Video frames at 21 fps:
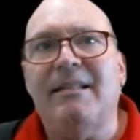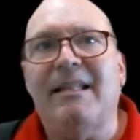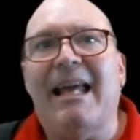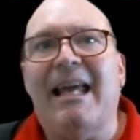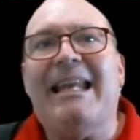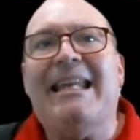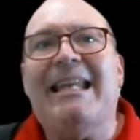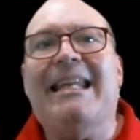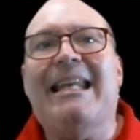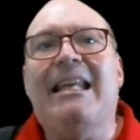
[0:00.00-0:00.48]

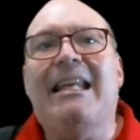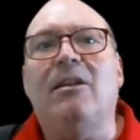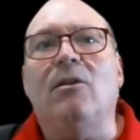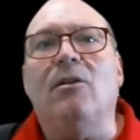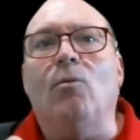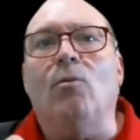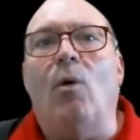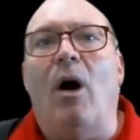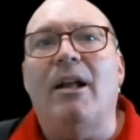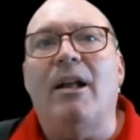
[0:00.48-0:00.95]
they need to
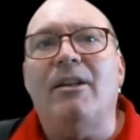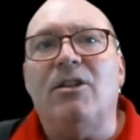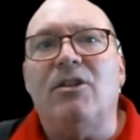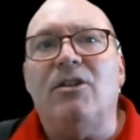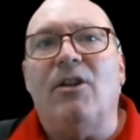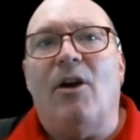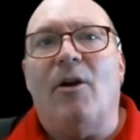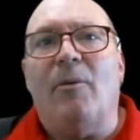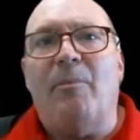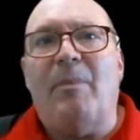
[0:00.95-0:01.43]
watch
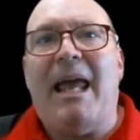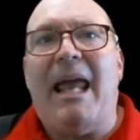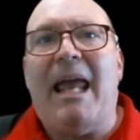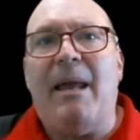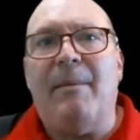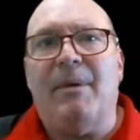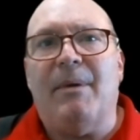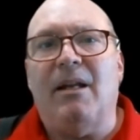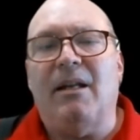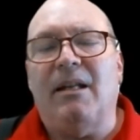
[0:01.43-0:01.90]
their
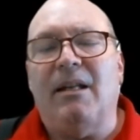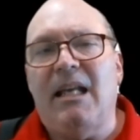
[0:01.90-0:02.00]
payment.